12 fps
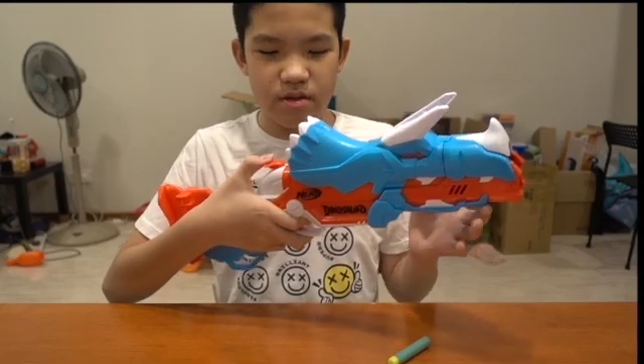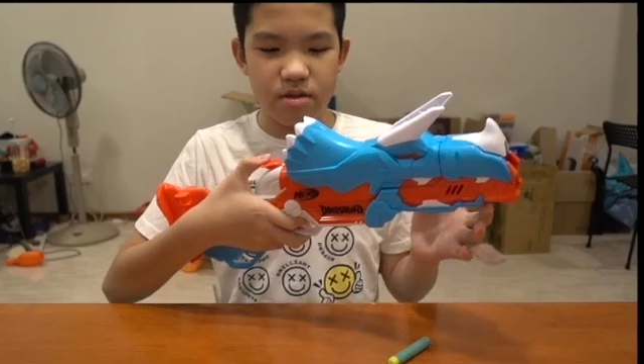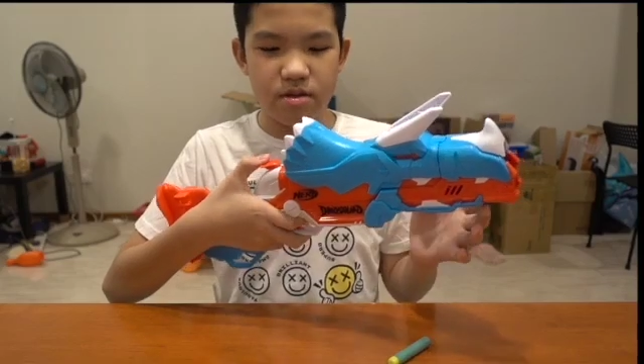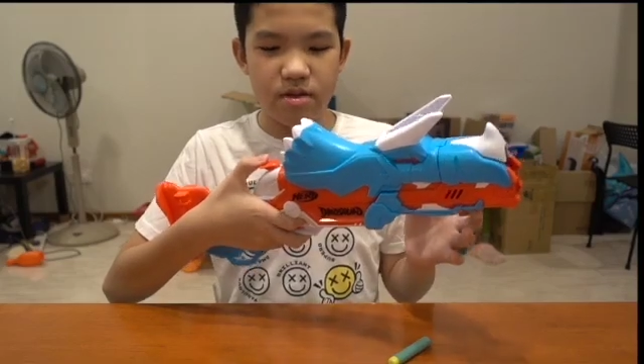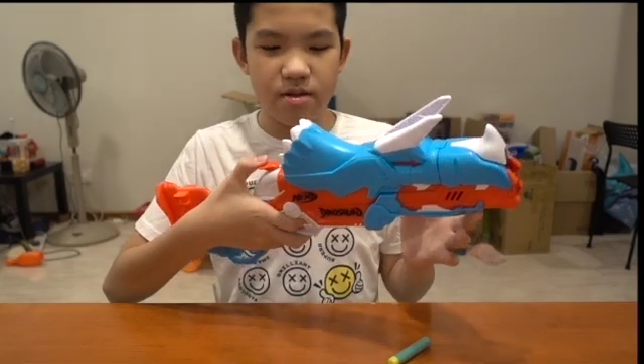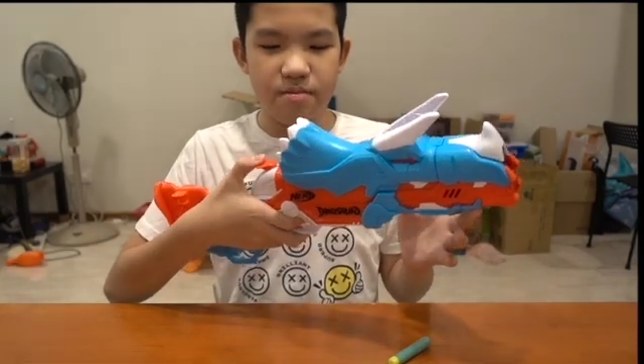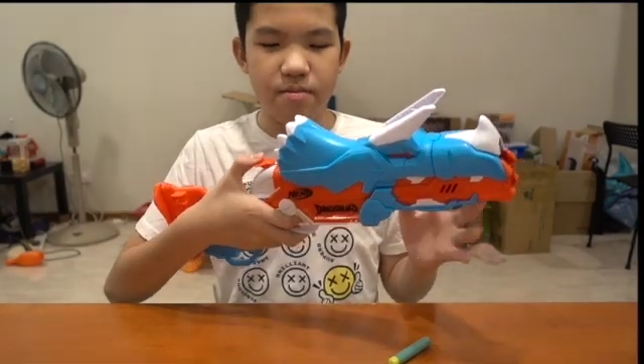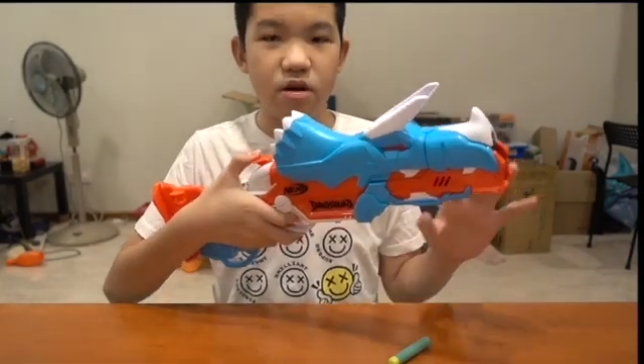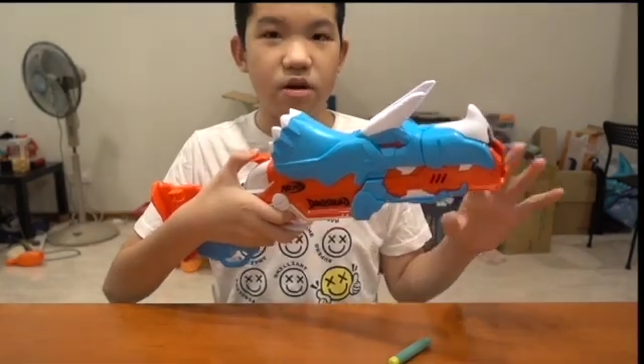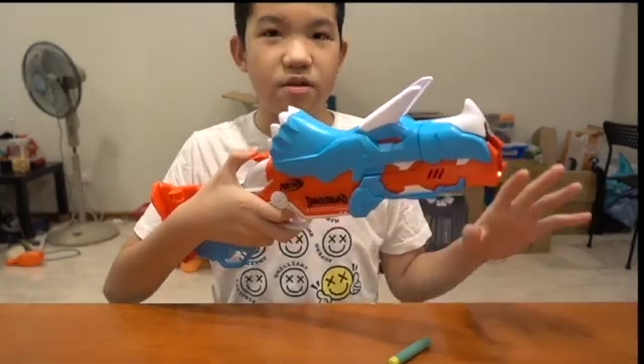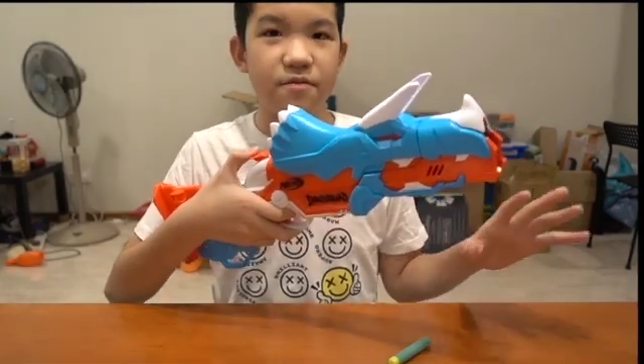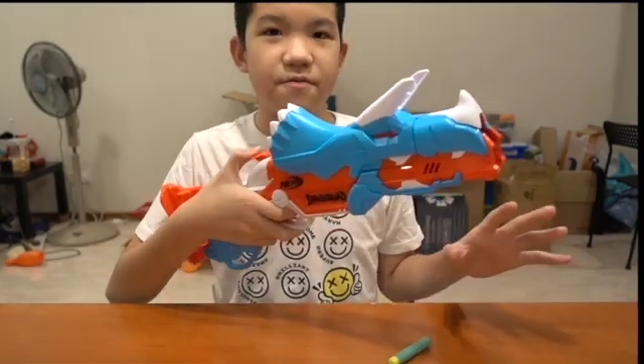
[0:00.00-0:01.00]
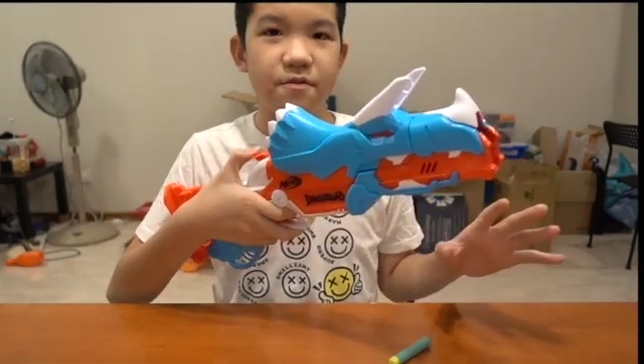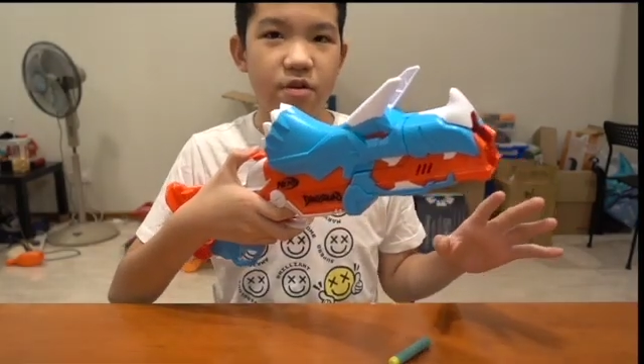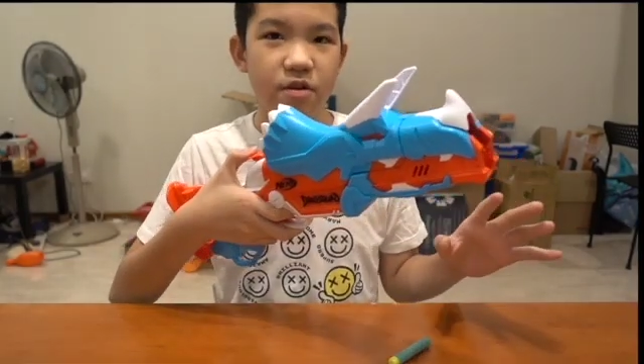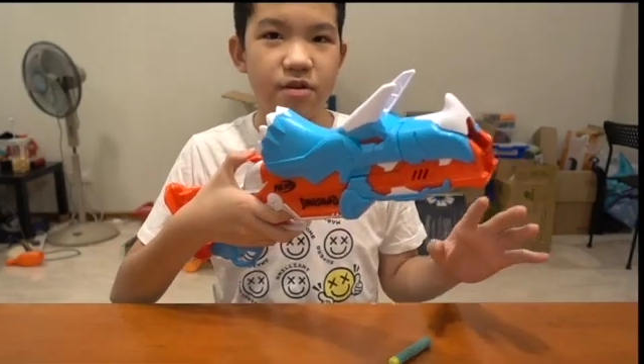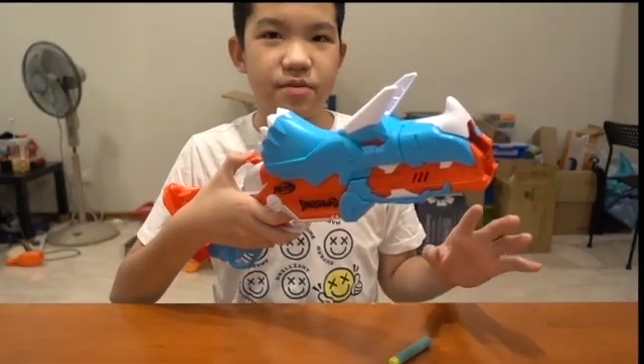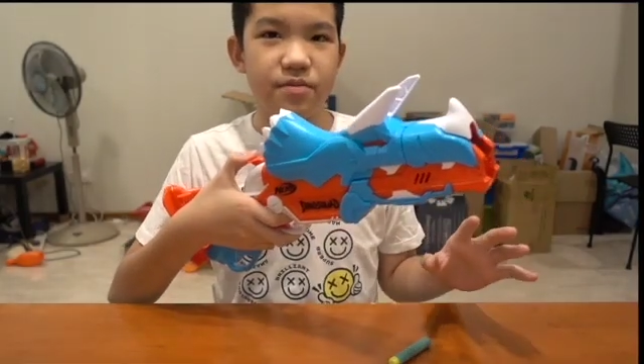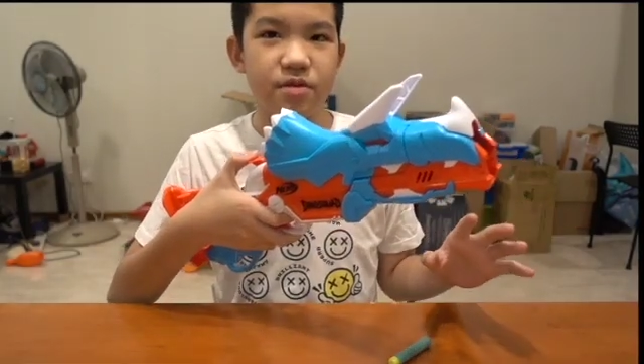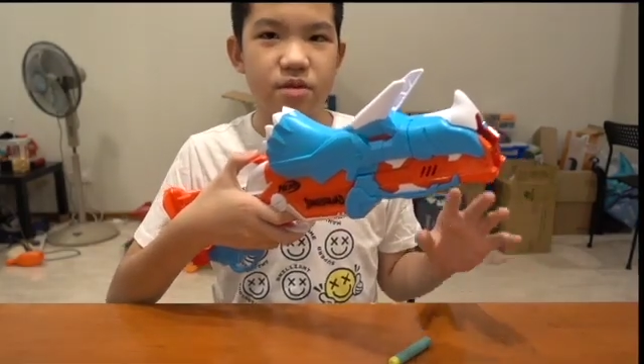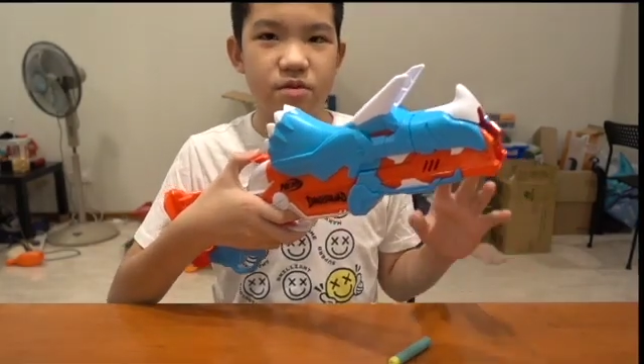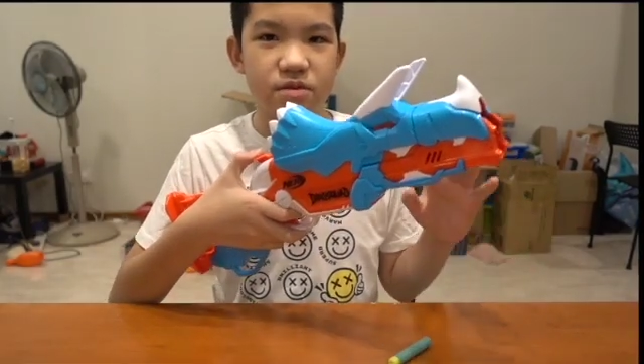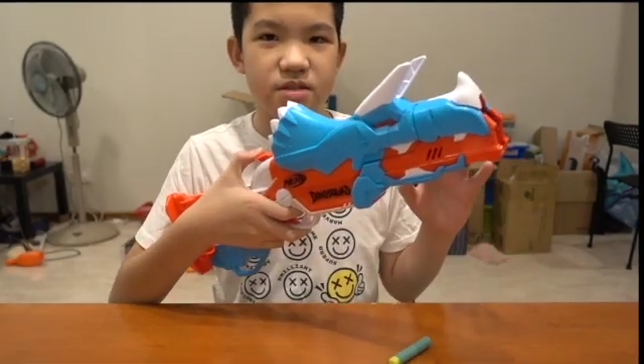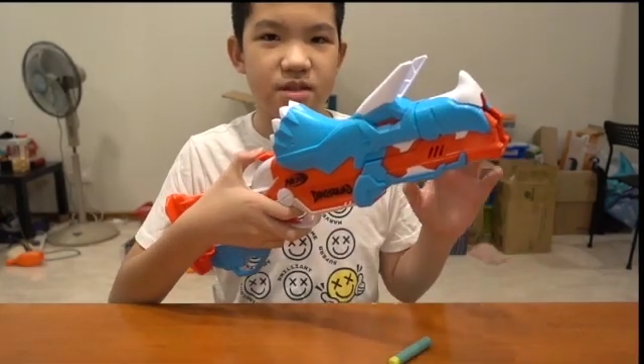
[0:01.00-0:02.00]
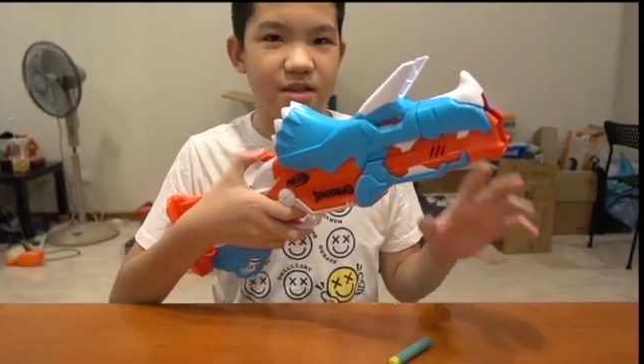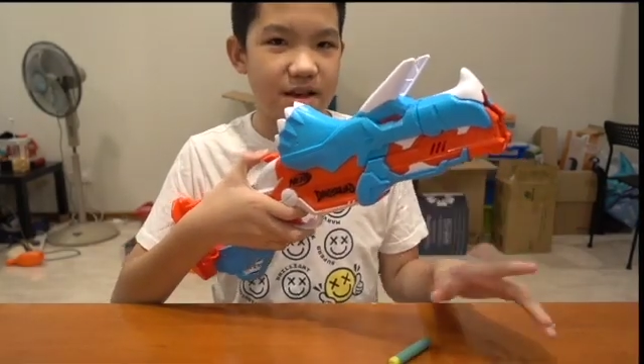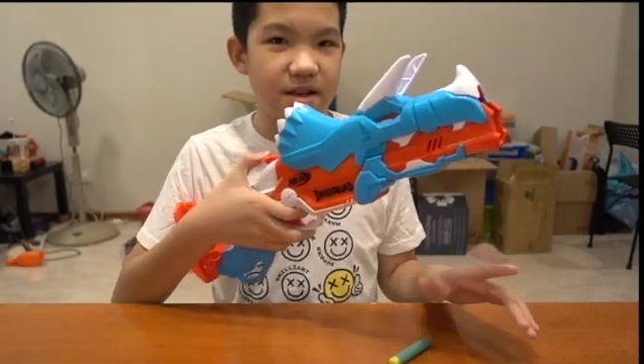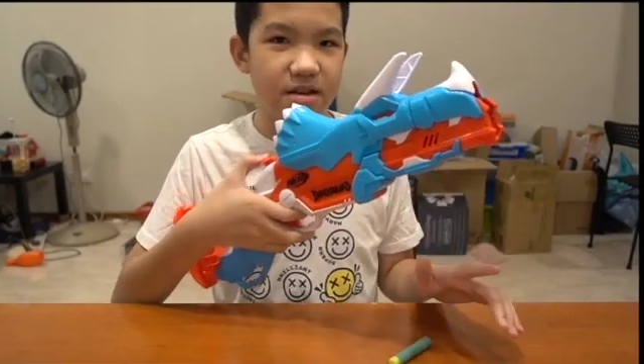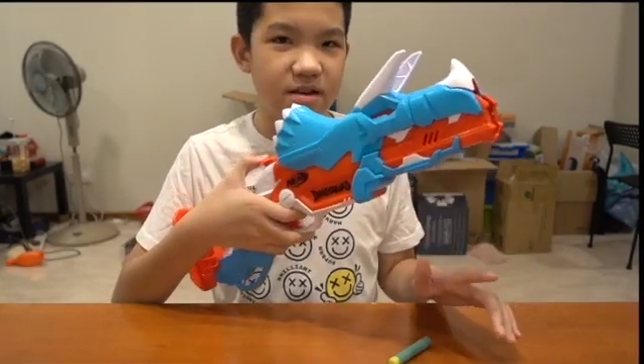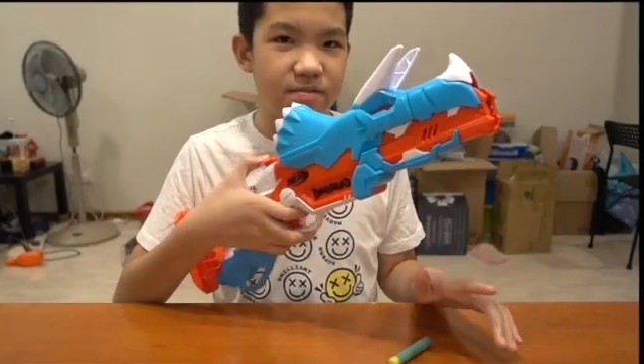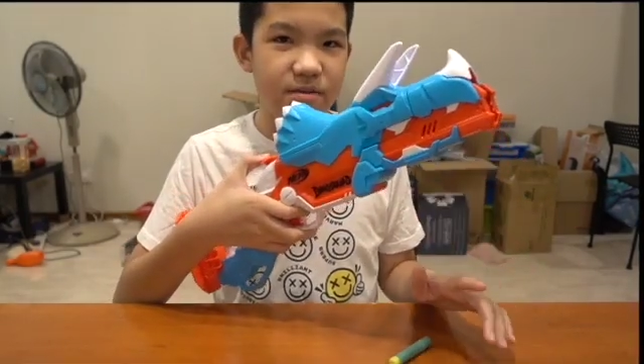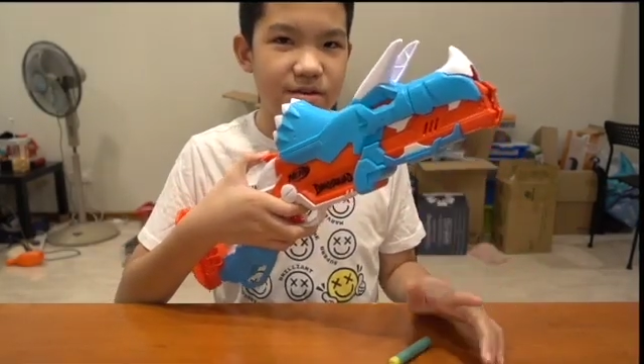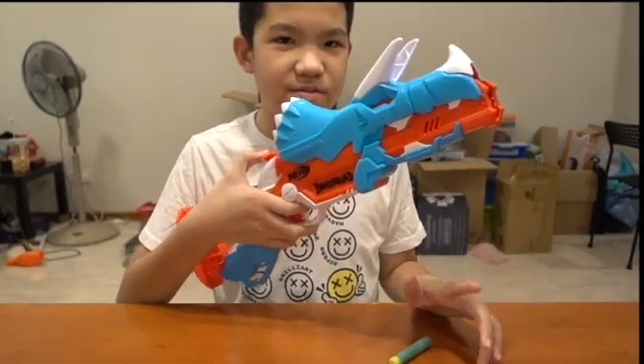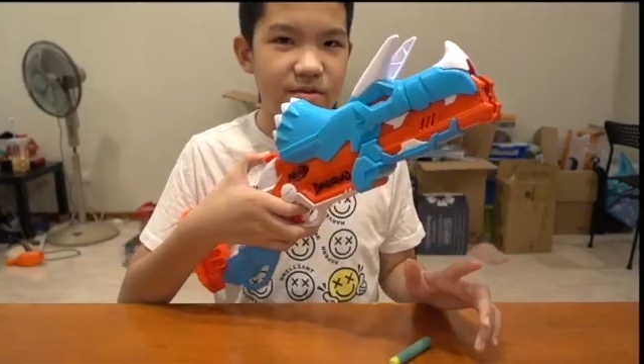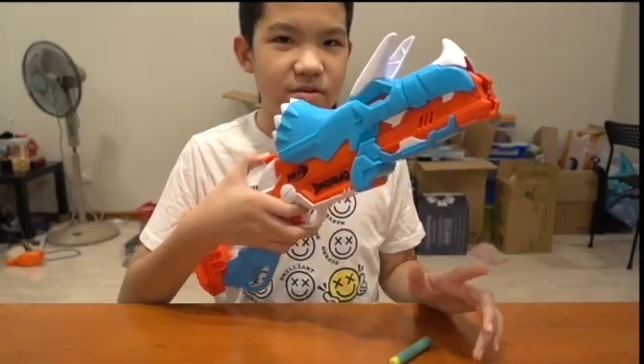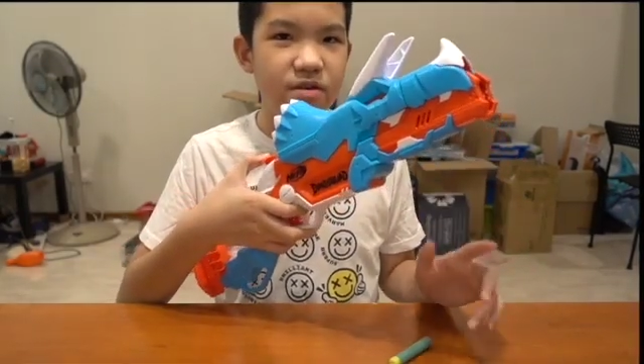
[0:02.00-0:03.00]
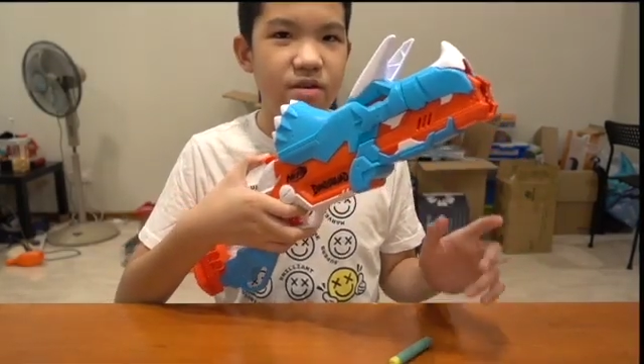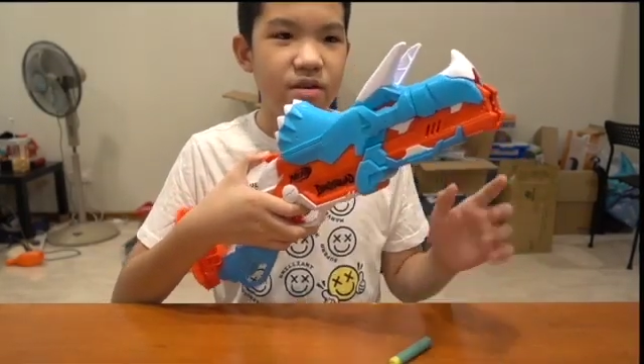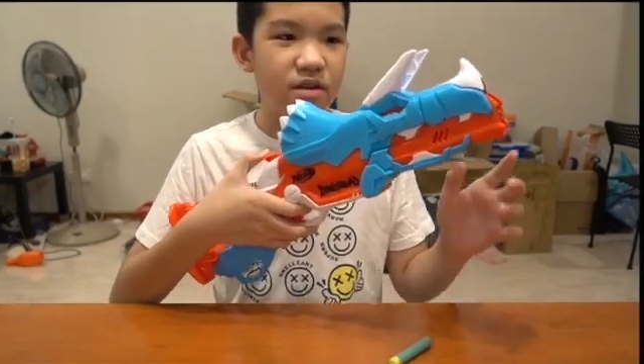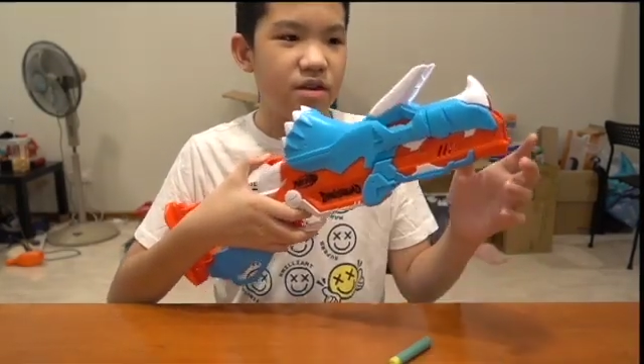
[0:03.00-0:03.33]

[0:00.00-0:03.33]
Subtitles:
is more for those younger people.